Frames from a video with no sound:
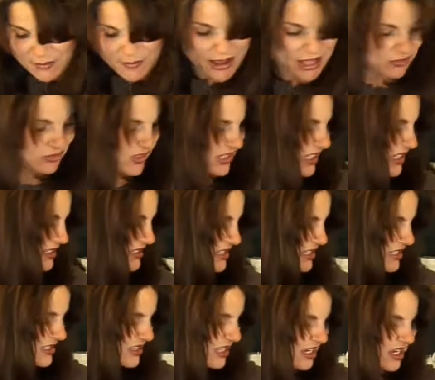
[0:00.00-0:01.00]
about these
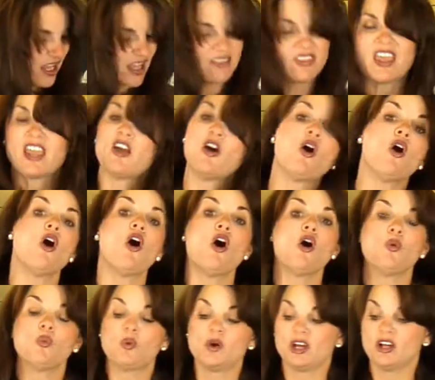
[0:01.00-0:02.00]
is that they
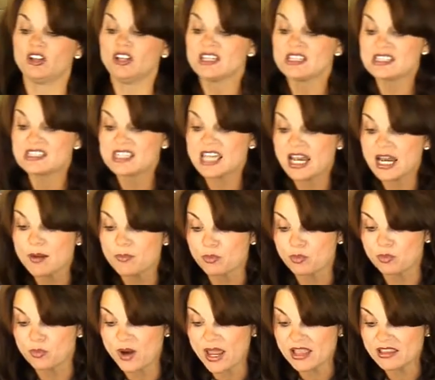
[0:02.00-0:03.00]
all will set up
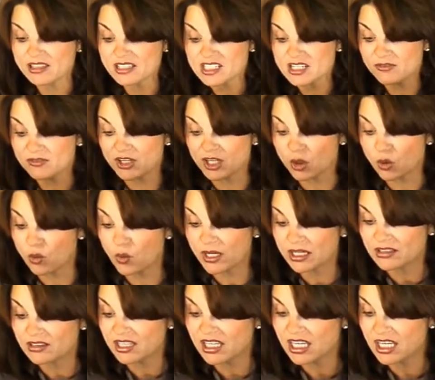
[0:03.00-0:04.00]
relatively
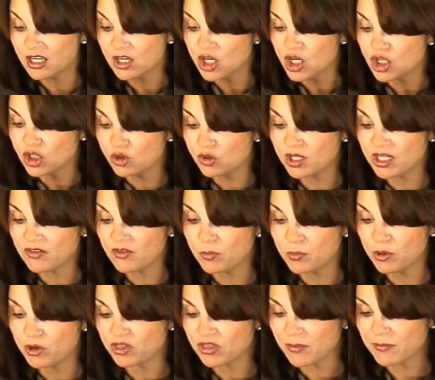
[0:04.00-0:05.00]
quickly. You can even
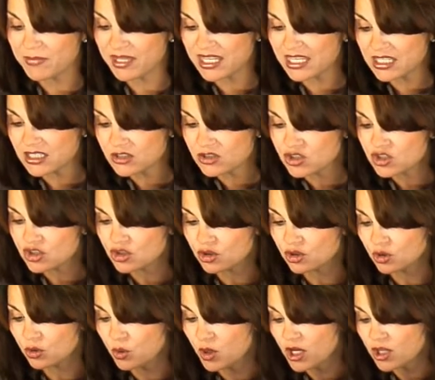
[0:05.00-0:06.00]
put them
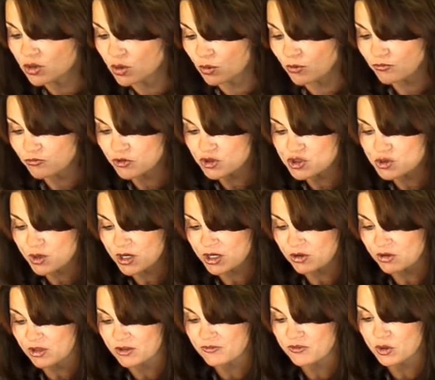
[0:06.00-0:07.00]
into the
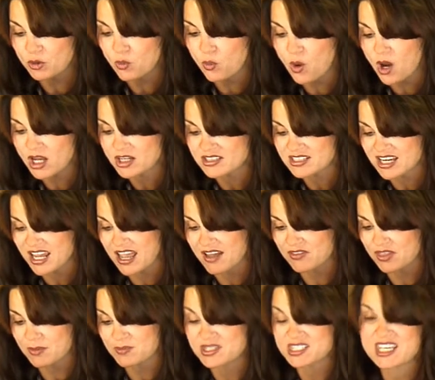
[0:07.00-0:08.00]
refrigerator if you want to have
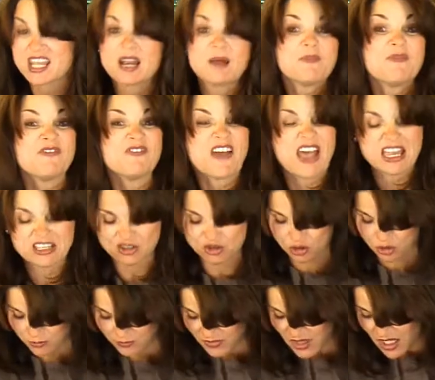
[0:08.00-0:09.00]
them set up
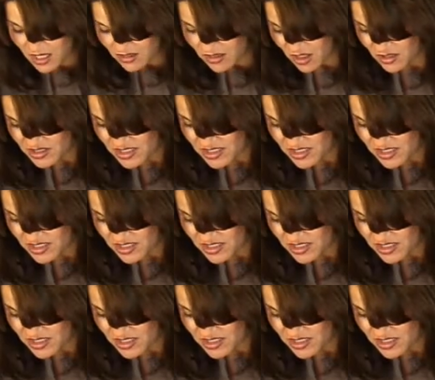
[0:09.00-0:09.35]
faster. They'll